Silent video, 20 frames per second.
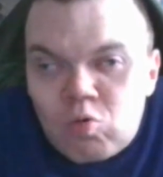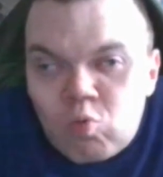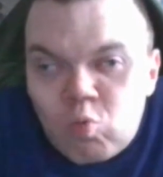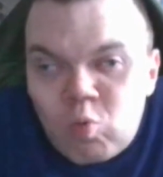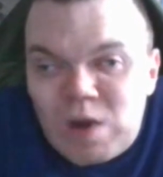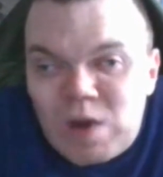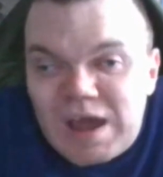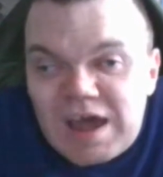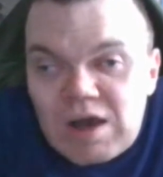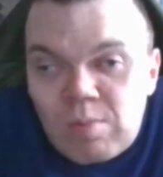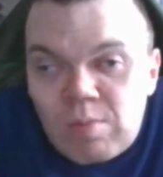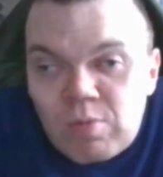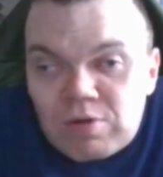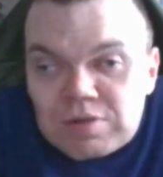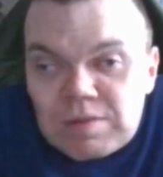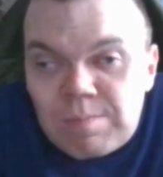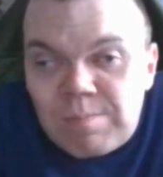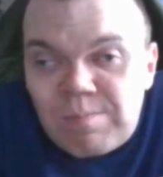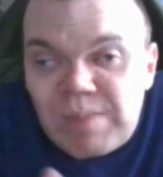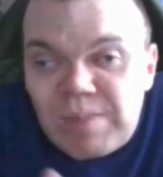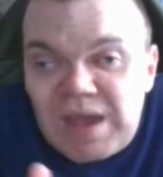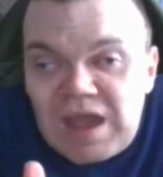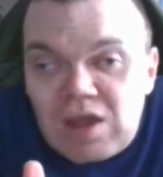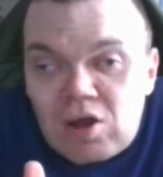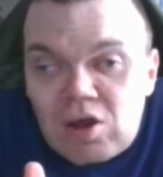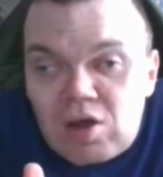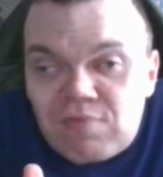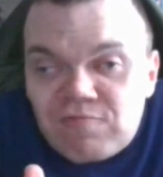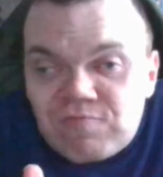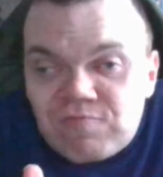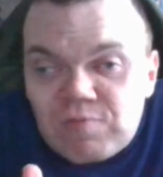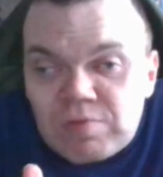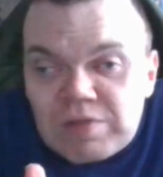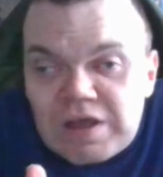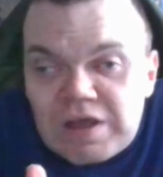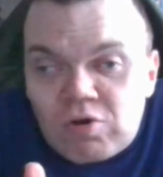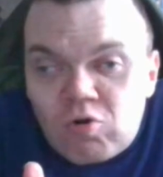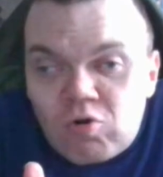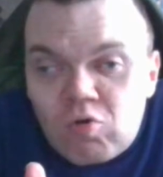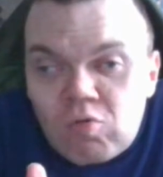Well, but the payoff does
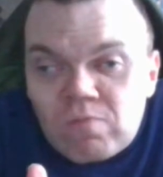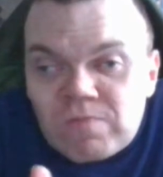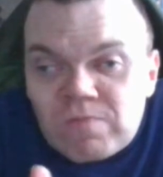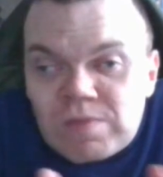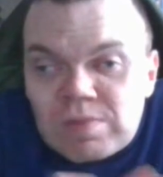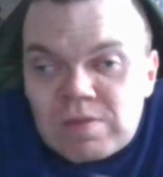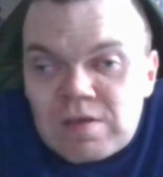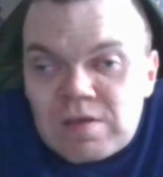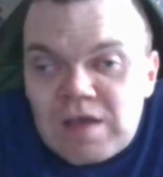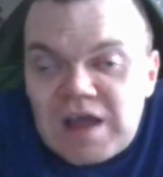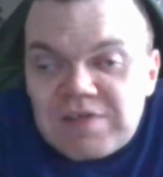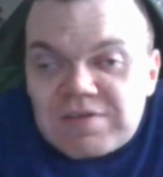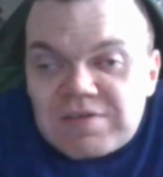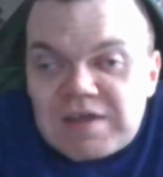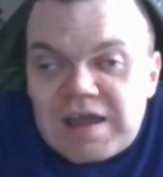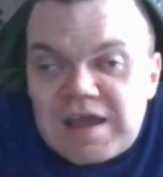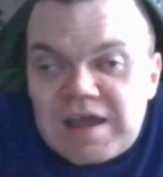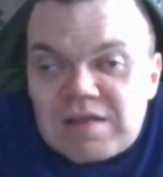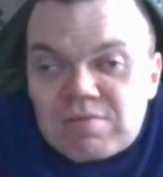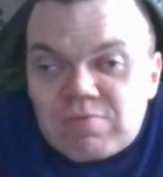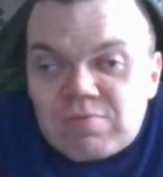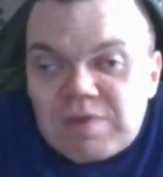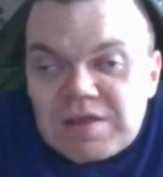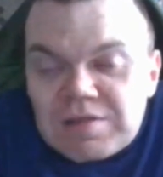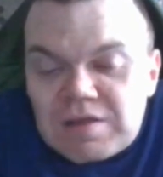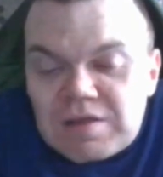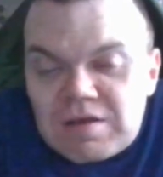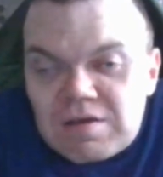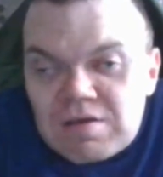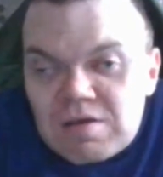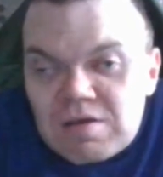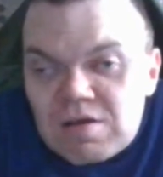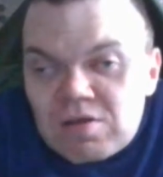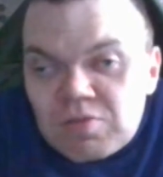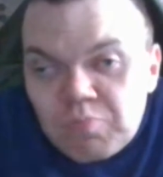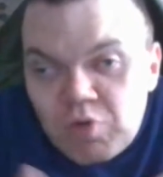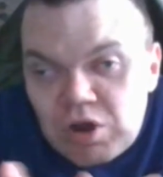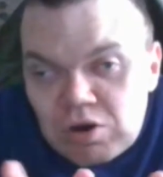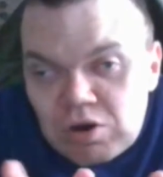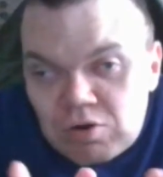come at the end as a
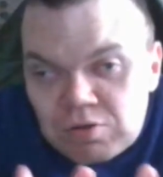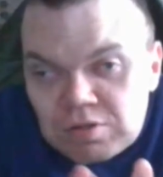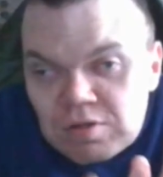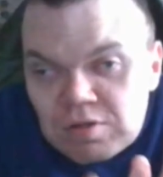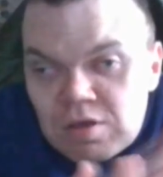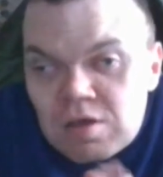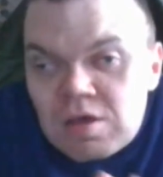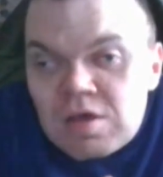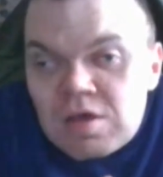spoilers,